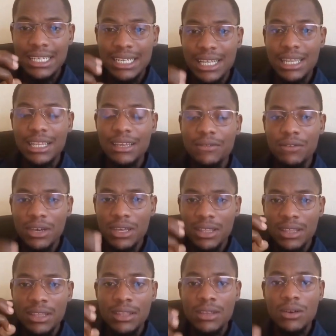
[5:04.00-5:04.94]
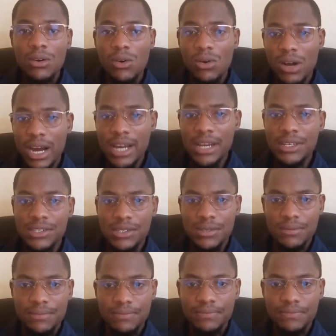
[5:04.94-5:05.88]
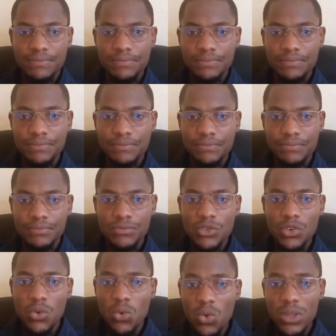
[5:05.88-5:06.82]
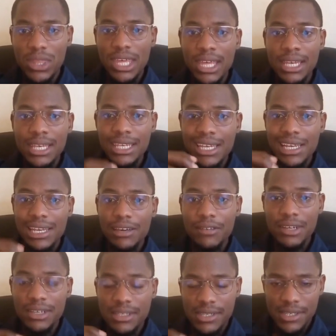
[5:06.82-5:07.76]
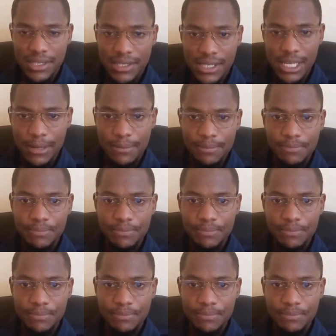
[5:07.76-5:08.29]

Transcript: the living organism, within the living system.